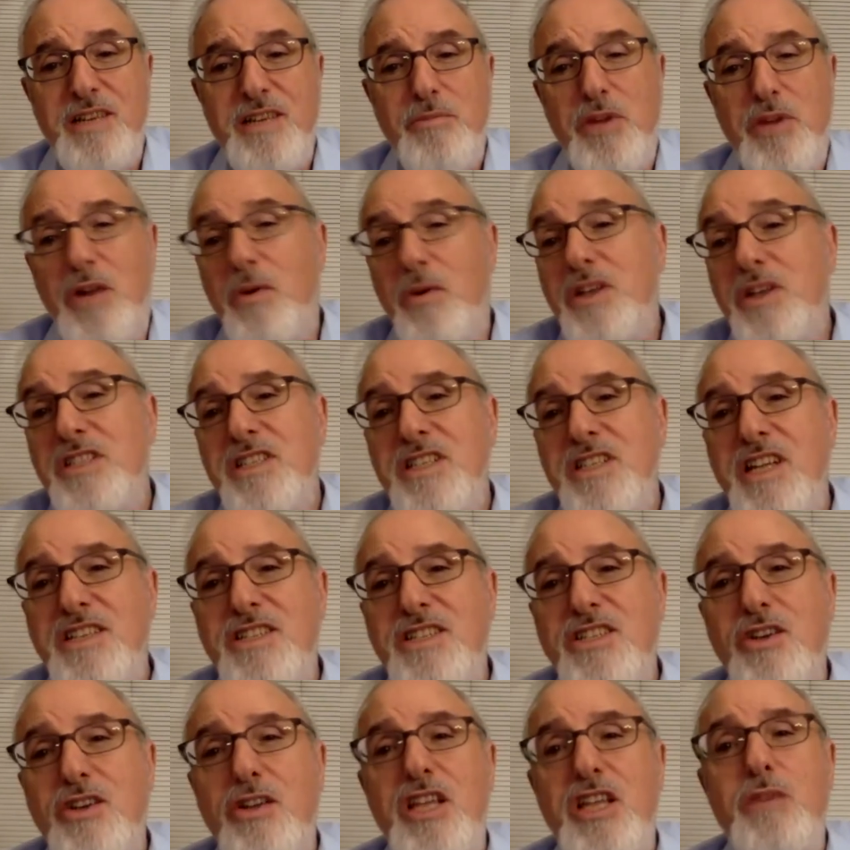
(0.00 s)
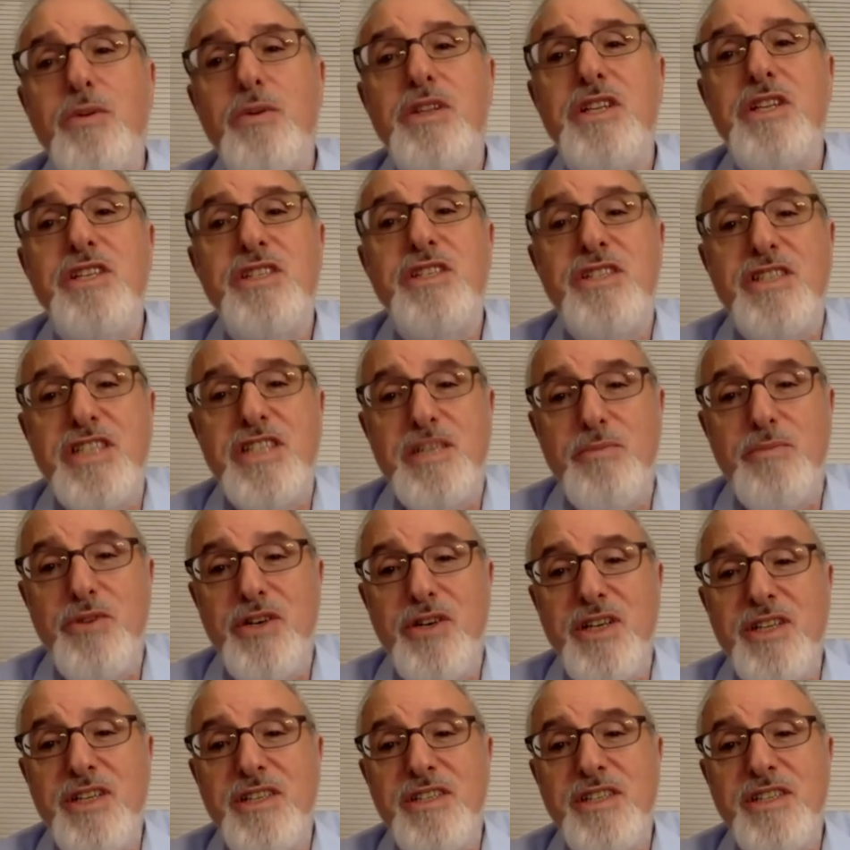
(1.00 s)
but it wasn't necessarily a religious
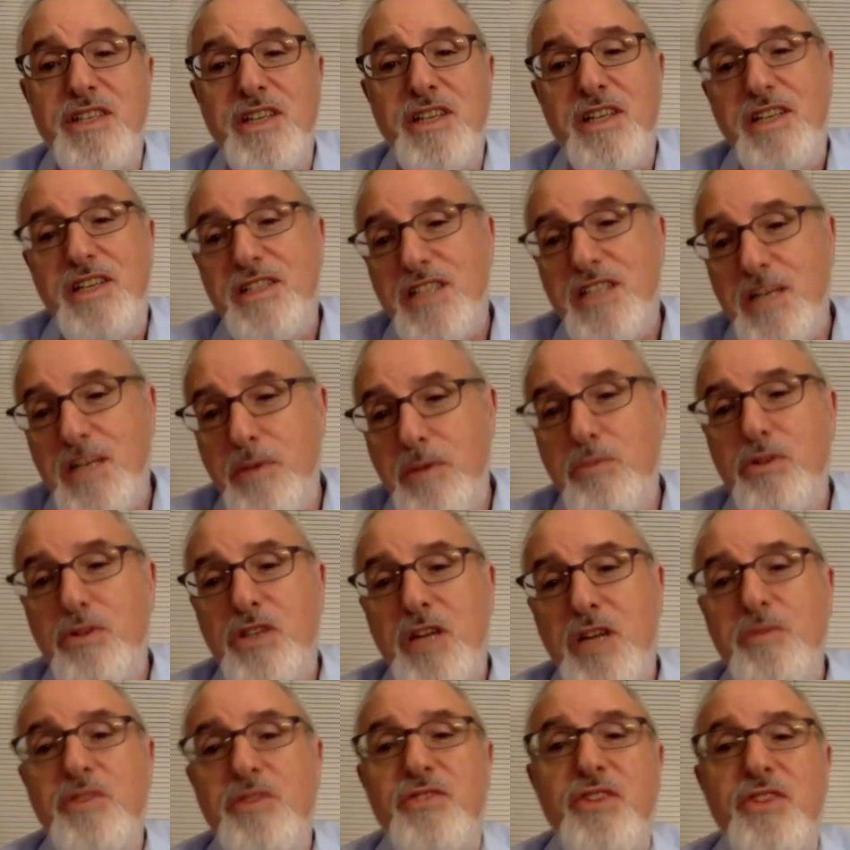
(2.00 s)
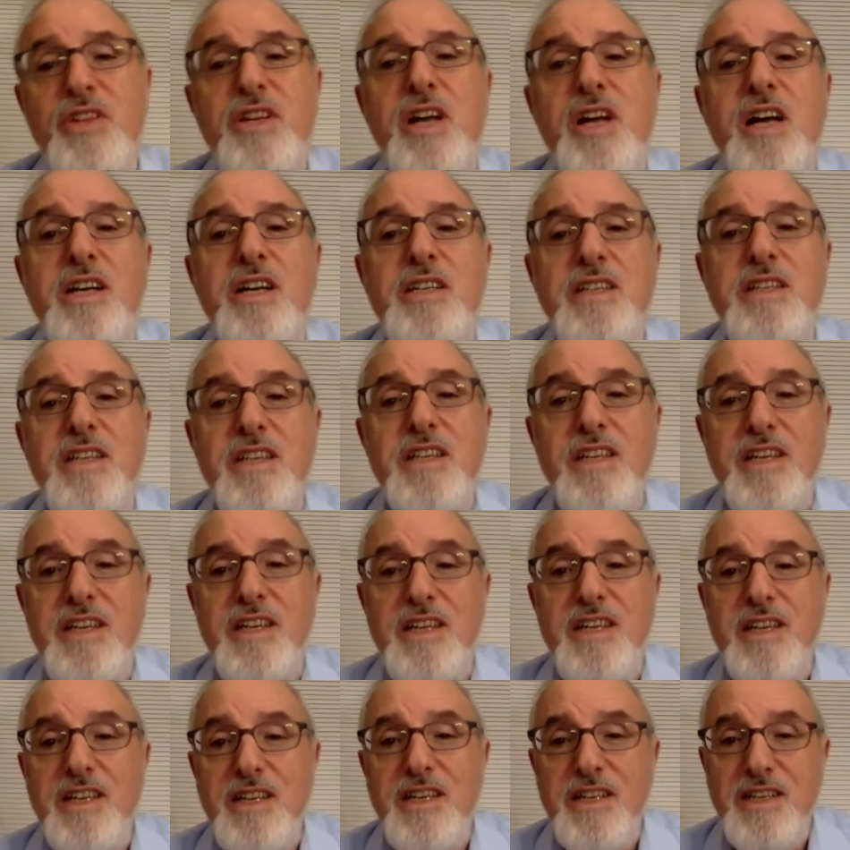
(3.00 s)
experience. Some people come to synagogue,
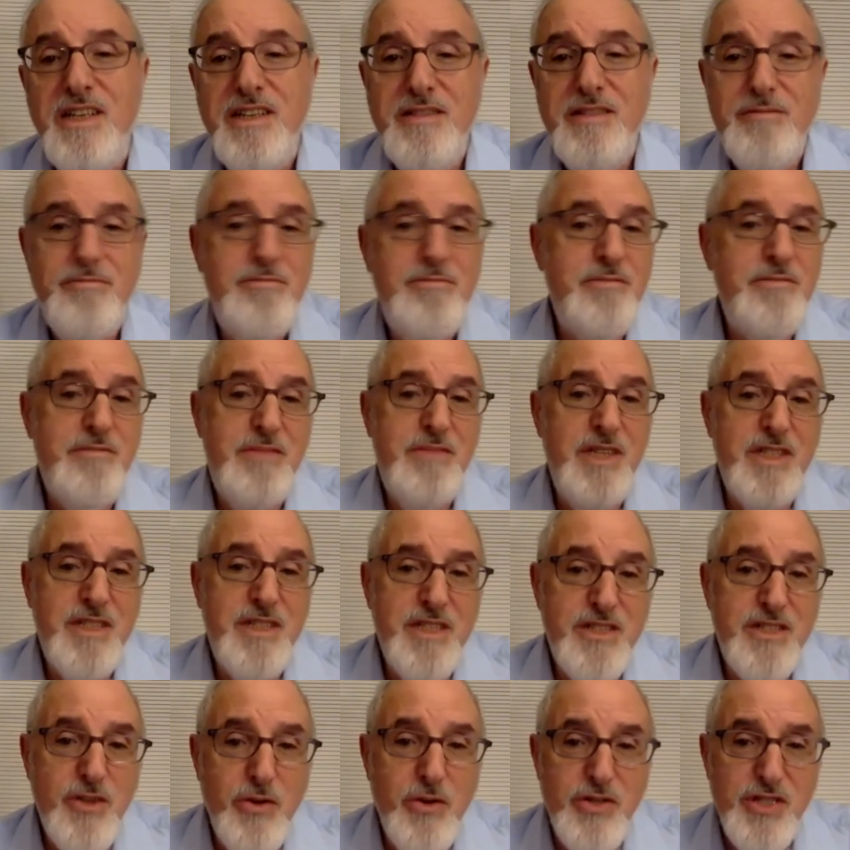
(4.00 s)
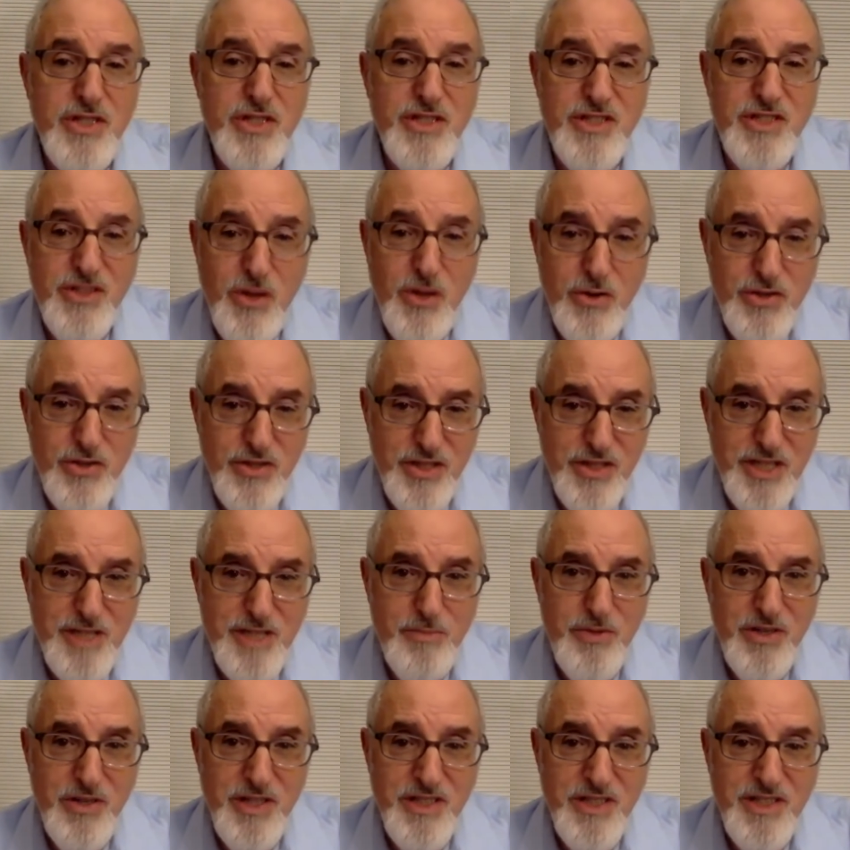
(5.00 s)
it's a social, social
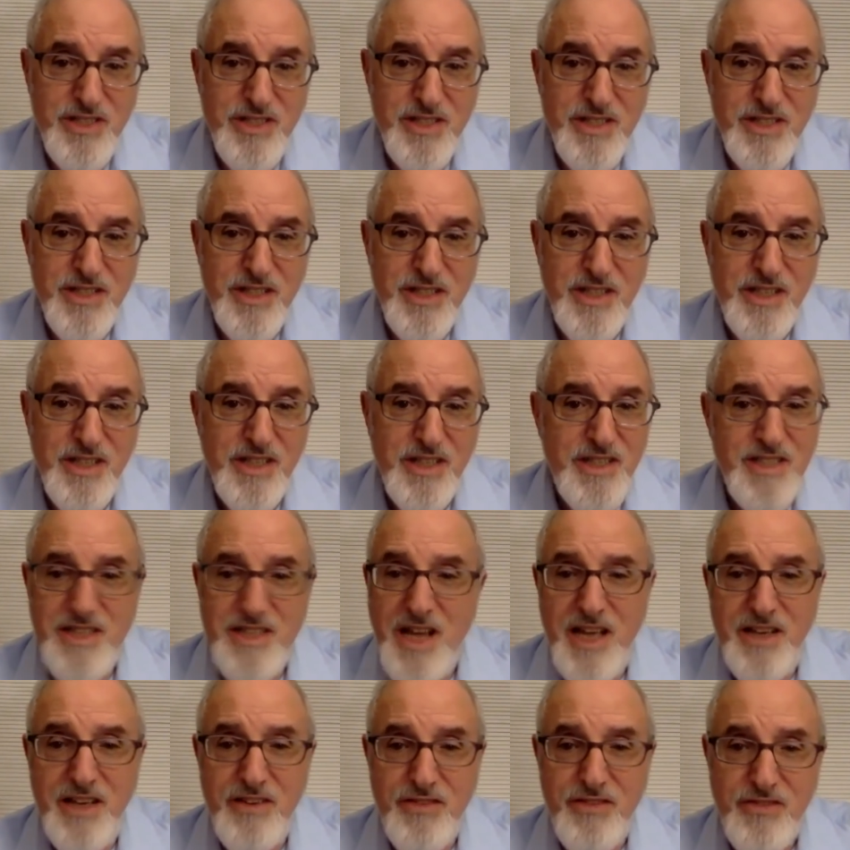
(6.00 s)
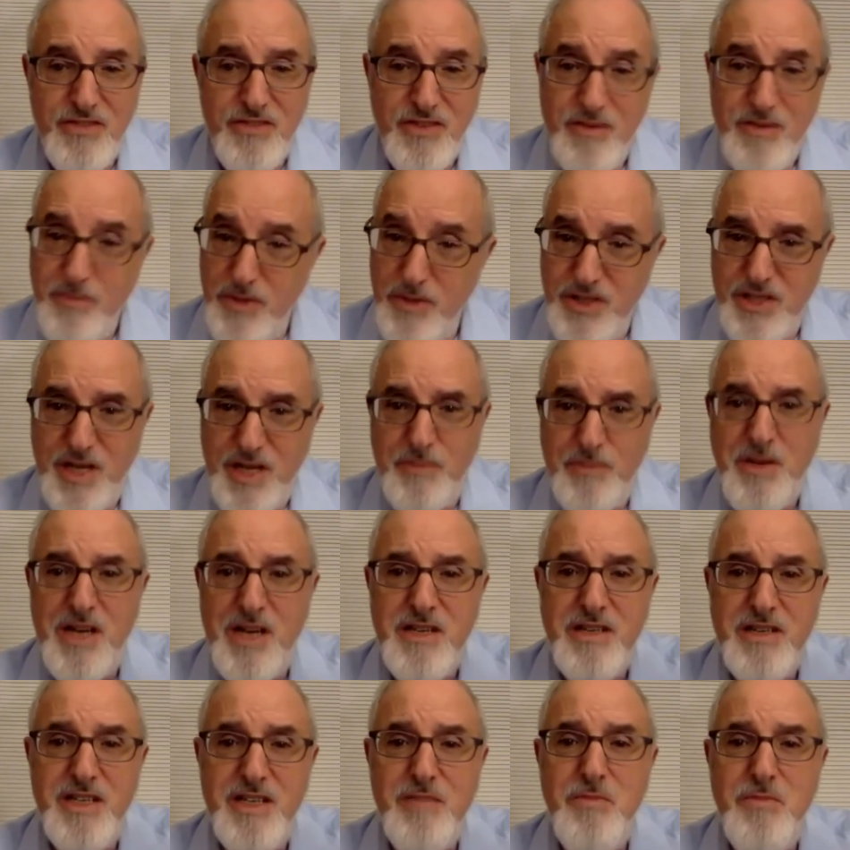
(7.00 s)
experience. It's nice, which I'm
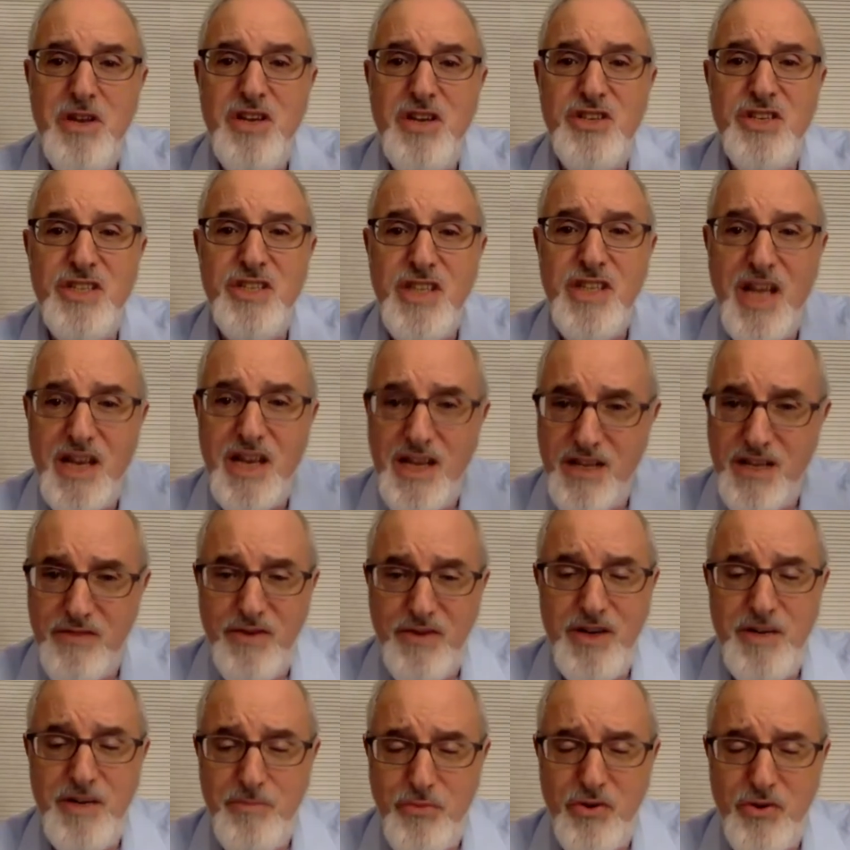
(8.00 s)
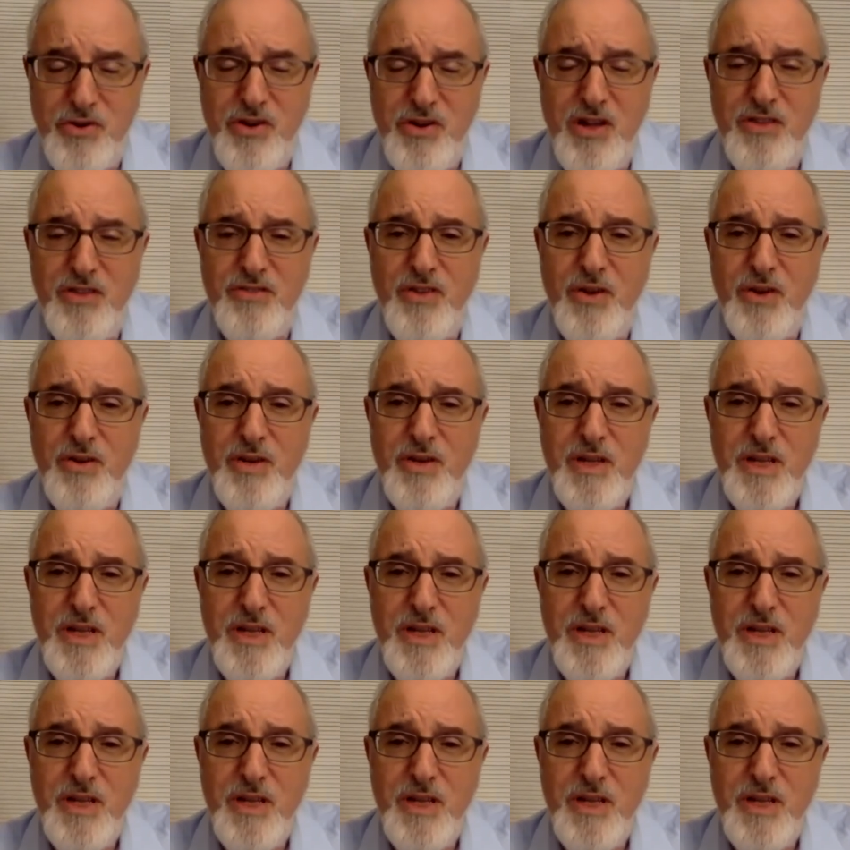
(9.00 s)
not diminishing that. That's very important also.